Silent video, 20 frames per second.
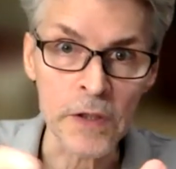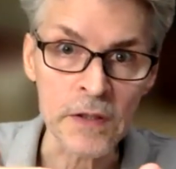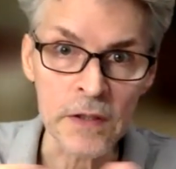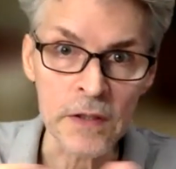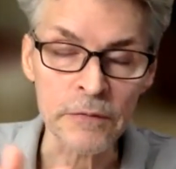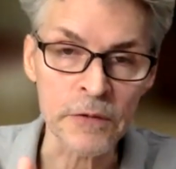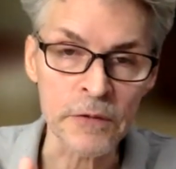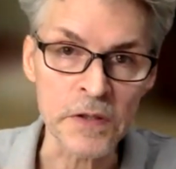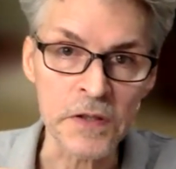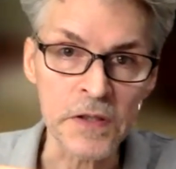a
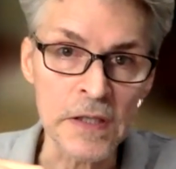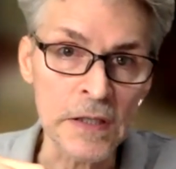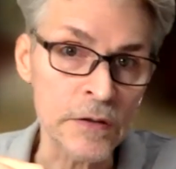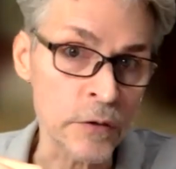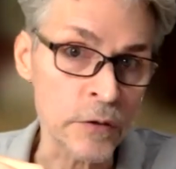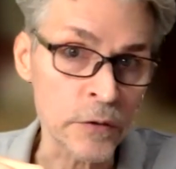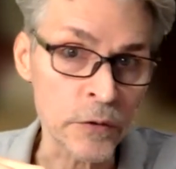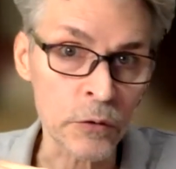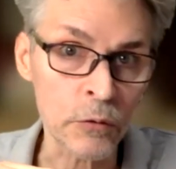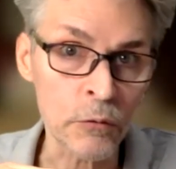different
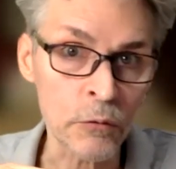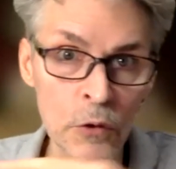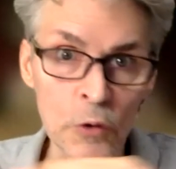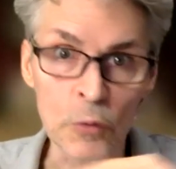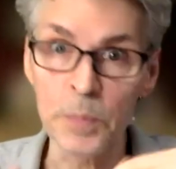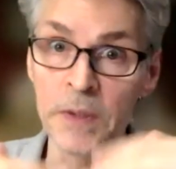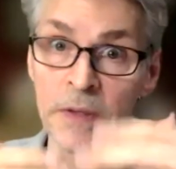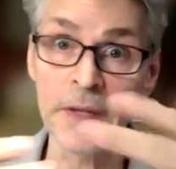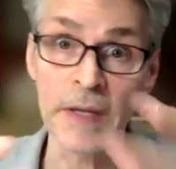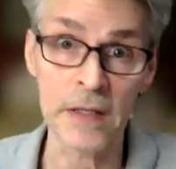teacher's
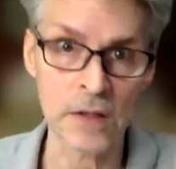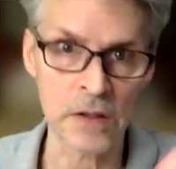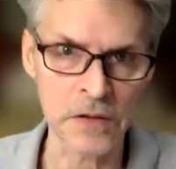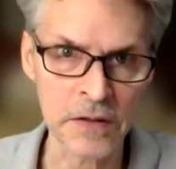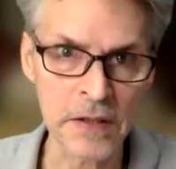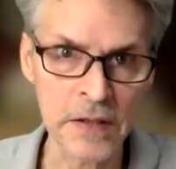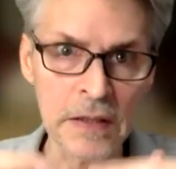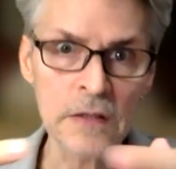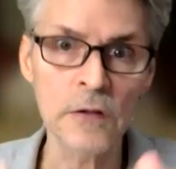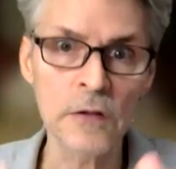group and they
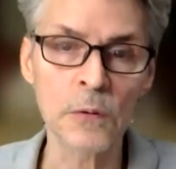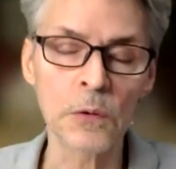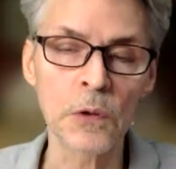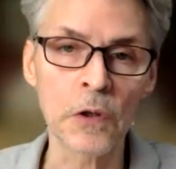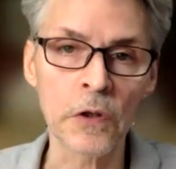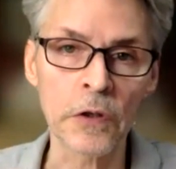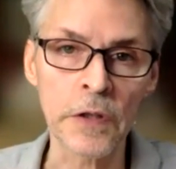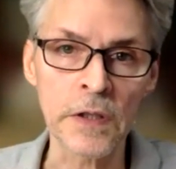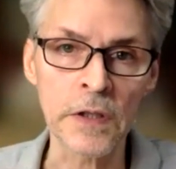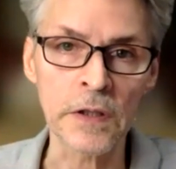continue
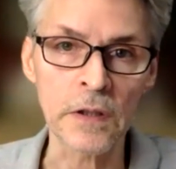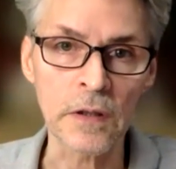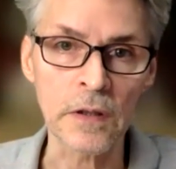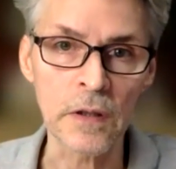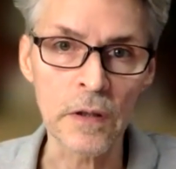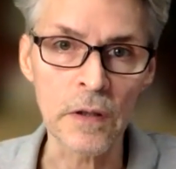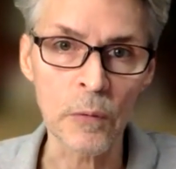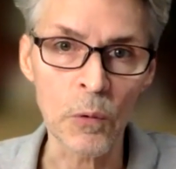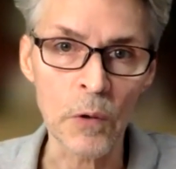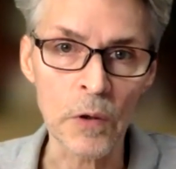learning
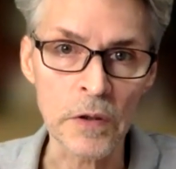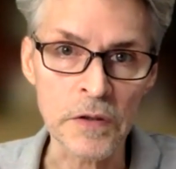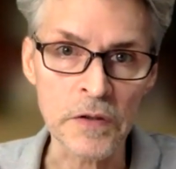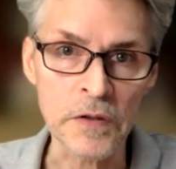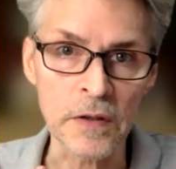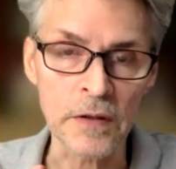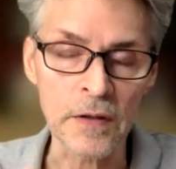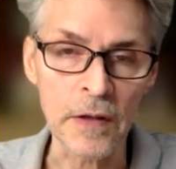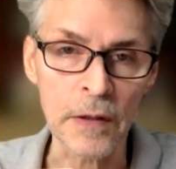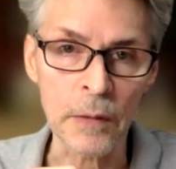the words
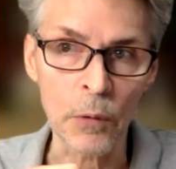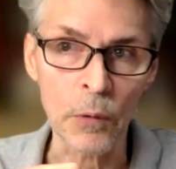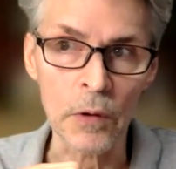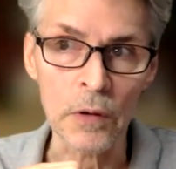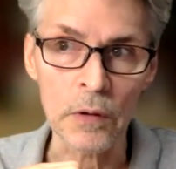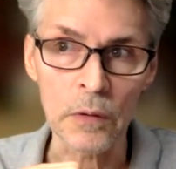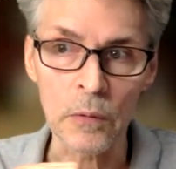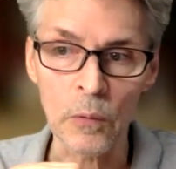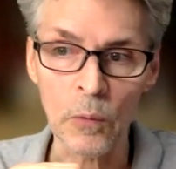that they were